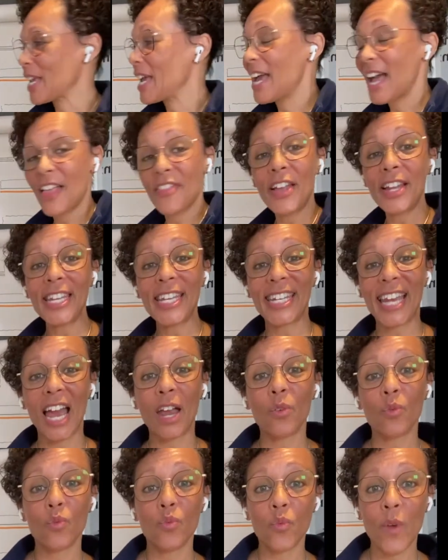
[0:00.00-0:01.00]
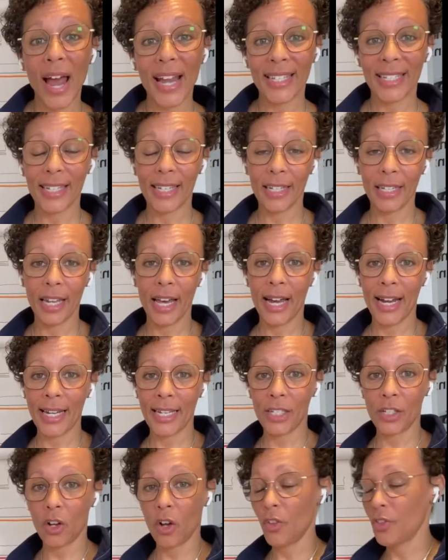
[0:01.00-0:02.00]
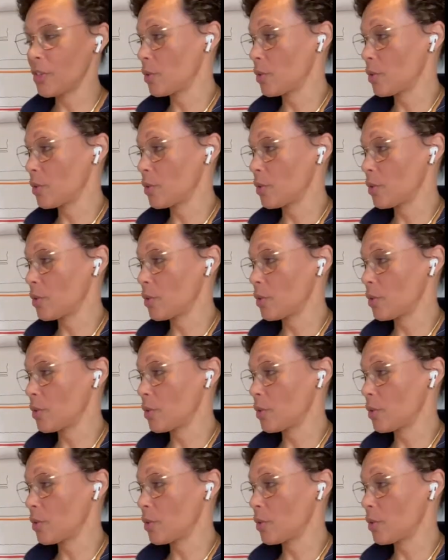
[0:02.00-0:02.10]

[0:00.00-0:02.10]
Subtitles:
And then you get red lines on the